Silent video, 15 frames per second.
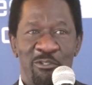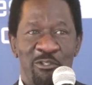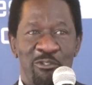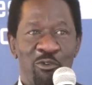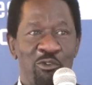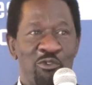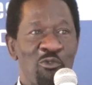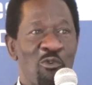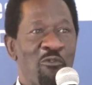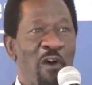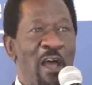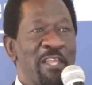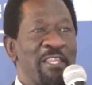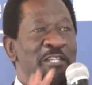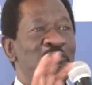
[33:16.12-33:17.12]
So you will
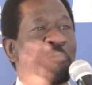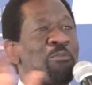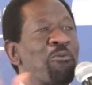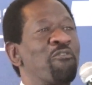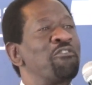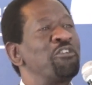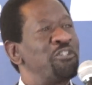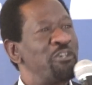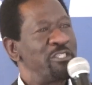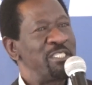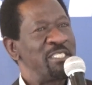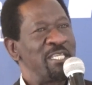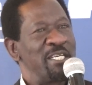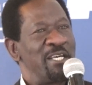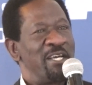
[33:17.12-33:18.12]
find that your
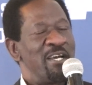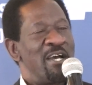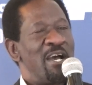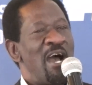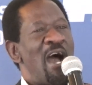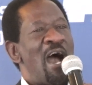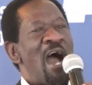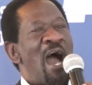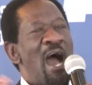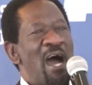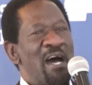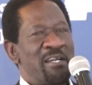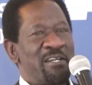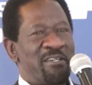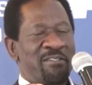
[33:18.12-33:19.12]
provisions
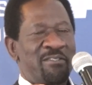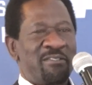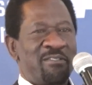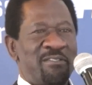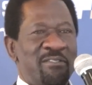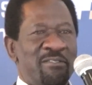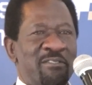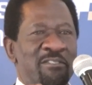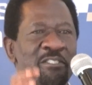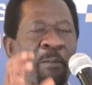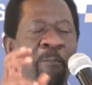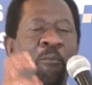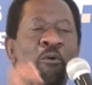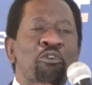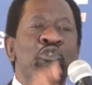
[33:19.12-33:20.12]
are
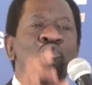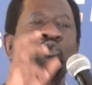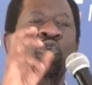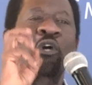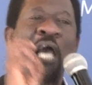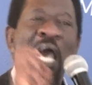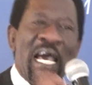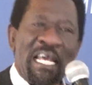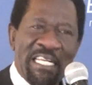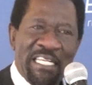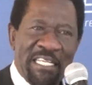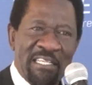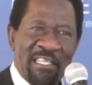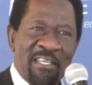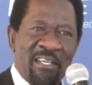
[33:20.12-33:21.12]
supposed to
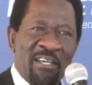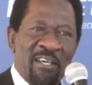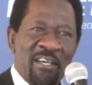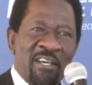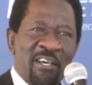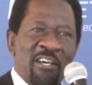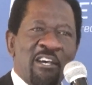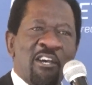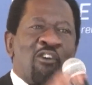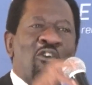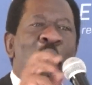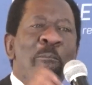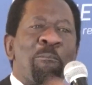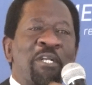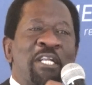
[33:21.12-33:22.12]
carry
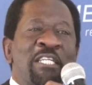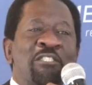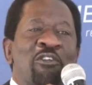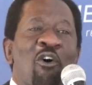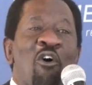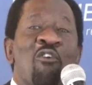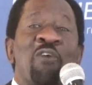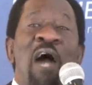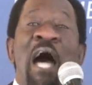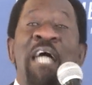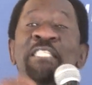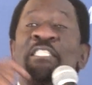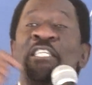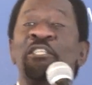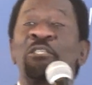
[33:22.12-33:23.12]
components of
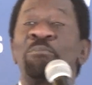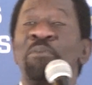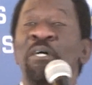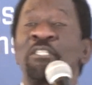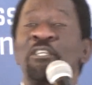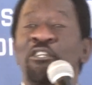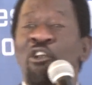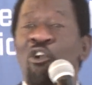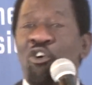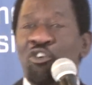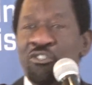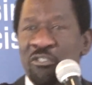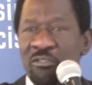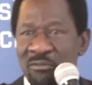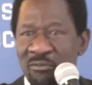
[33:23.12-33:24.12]
anticipated
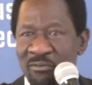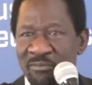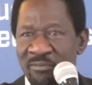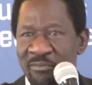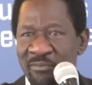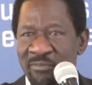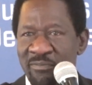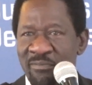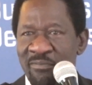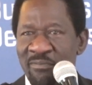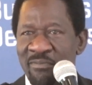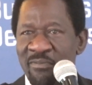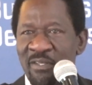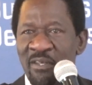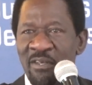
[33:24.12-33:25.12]
loss
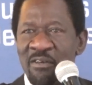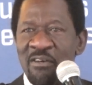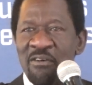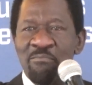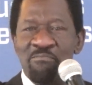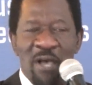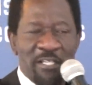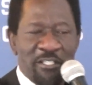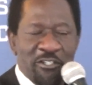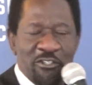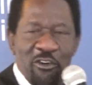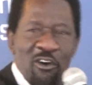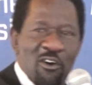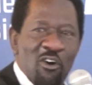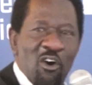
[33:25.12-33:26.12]
based
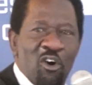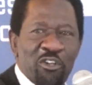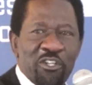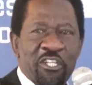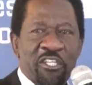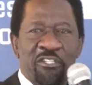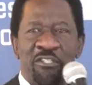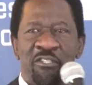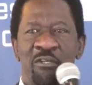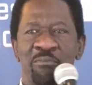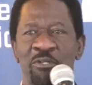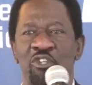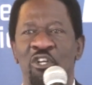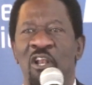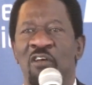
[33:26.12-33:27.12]
on this
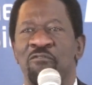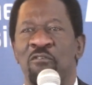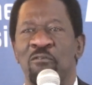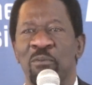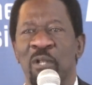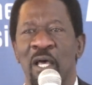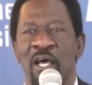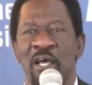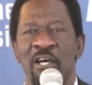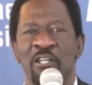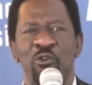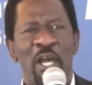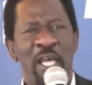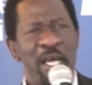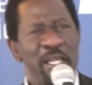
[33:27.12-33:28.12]
particular formula.
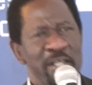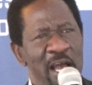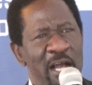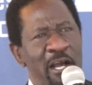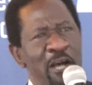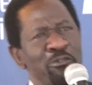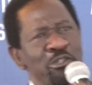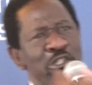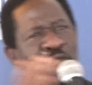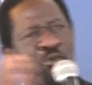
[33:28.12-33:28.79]
So again, the accounting